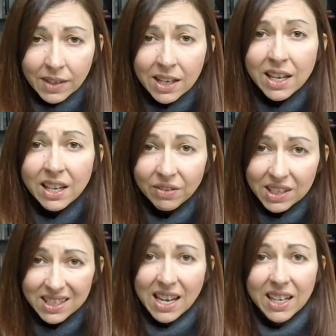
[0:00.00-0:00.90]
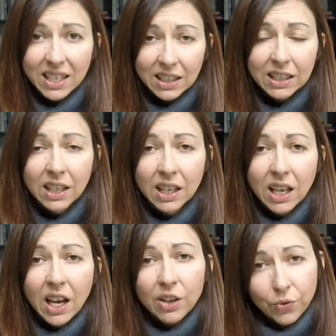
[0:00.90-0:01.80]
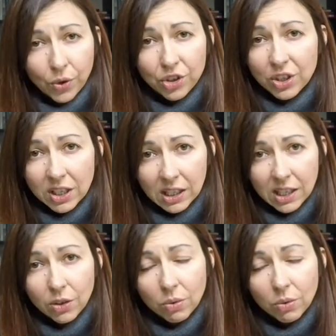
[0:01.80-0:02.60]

and I have decided, unfortunately,